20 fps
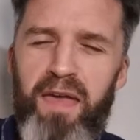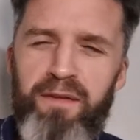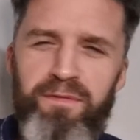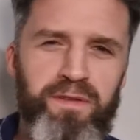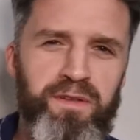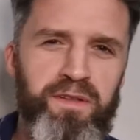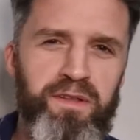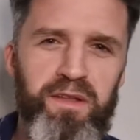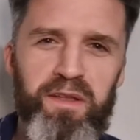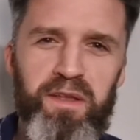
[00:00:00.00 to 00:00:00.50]

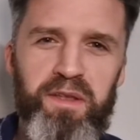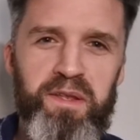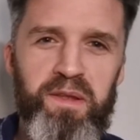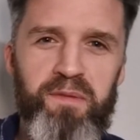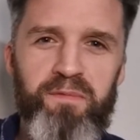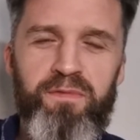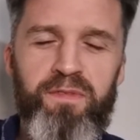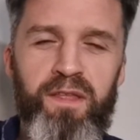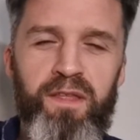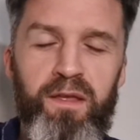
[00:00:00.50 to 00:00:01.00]
evidence
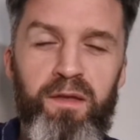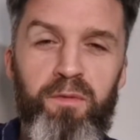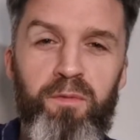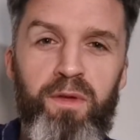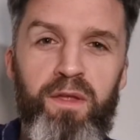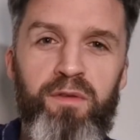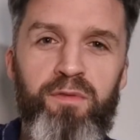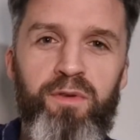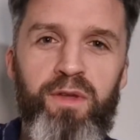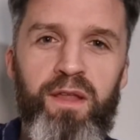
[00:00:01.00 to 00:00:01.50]
something
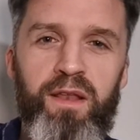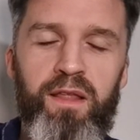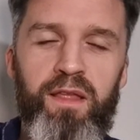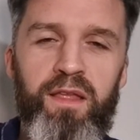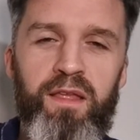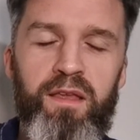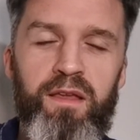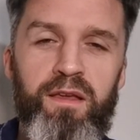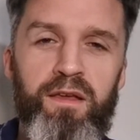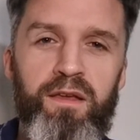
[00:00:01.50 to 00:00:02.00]
we
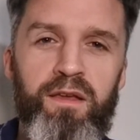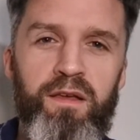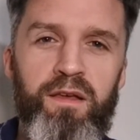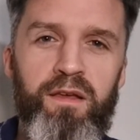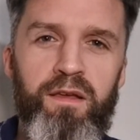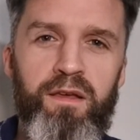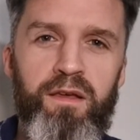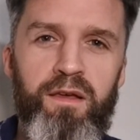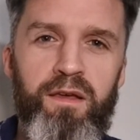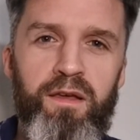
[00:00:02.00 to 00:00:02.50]
really
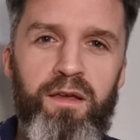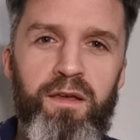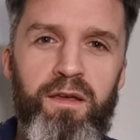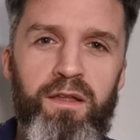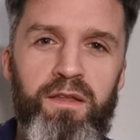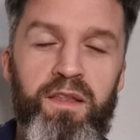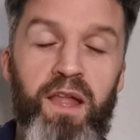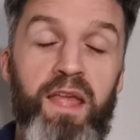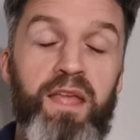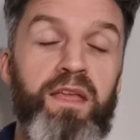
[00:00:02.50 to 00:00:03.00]

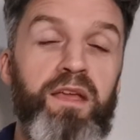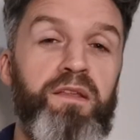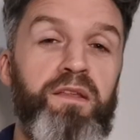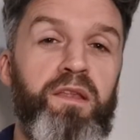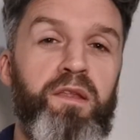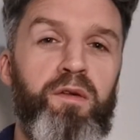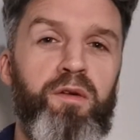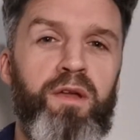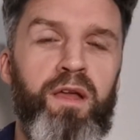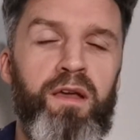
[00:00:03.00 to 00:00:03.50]
take
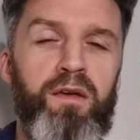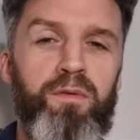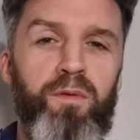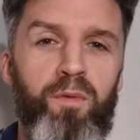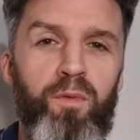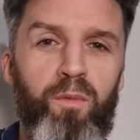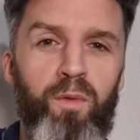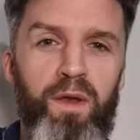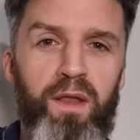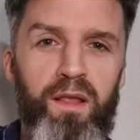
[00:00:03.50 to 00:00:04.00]
into
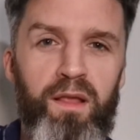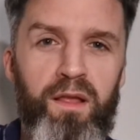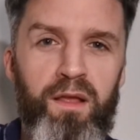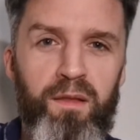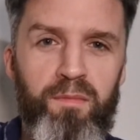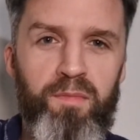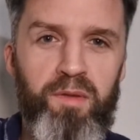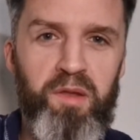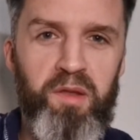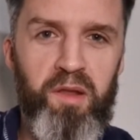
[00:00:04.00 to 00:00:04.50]
account when it
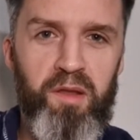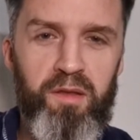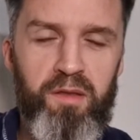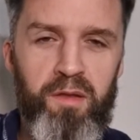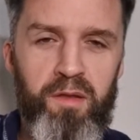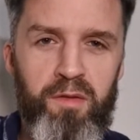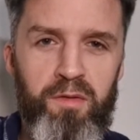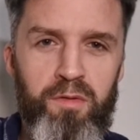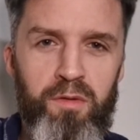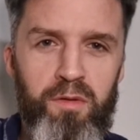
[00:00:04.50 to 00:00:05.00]
comes
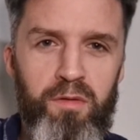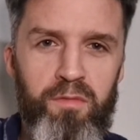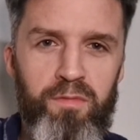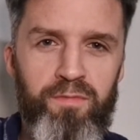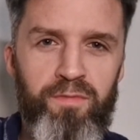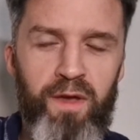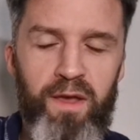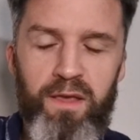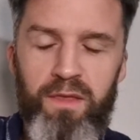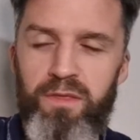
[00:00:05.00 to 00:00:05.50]
to
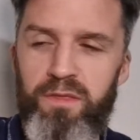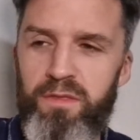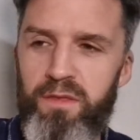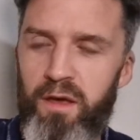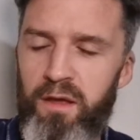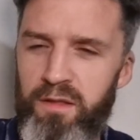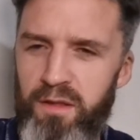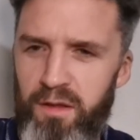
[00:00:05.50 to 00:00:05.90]
faith?